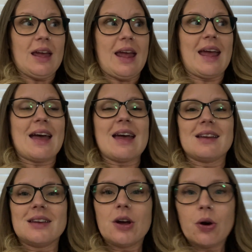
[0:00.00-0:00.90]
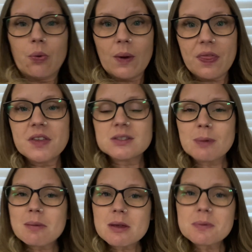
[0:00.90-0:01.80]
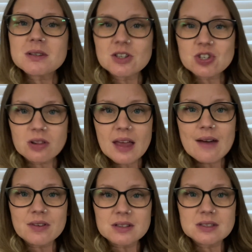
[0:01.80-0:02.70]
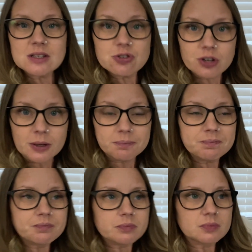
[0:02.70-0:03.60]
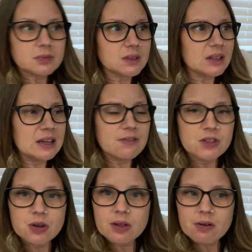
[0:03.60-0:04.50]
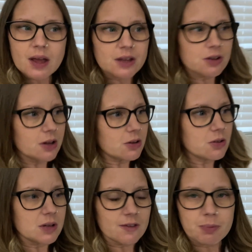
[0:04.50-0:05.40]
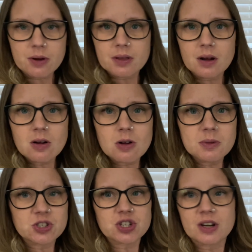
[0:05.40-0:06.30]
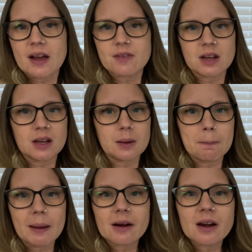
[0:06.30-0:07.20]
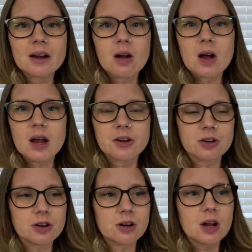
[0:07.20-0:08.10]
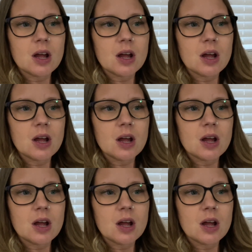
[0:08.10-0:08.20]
And with this baby potentially having a syndrome, even though they're like, you can give birth at home, it shouldn't have any bearing on your